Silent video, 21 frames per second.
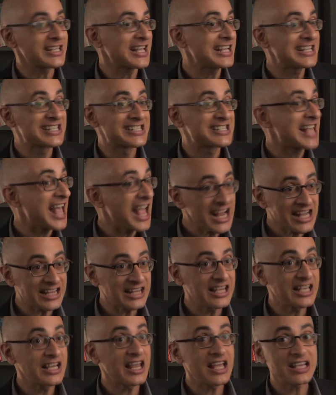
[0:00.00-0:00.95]

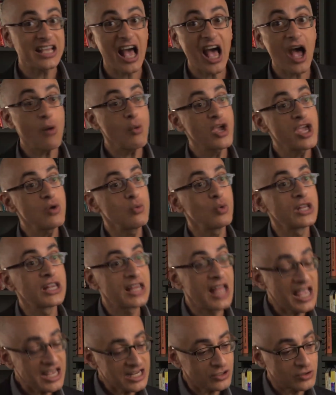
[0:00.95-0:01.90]
exactly like how he would
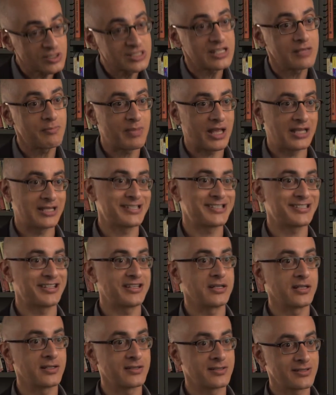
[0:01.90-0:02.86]
like to see
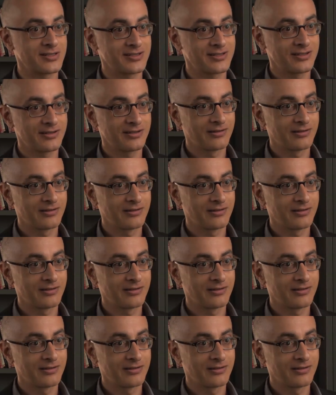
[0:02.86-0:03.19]
Palestinians.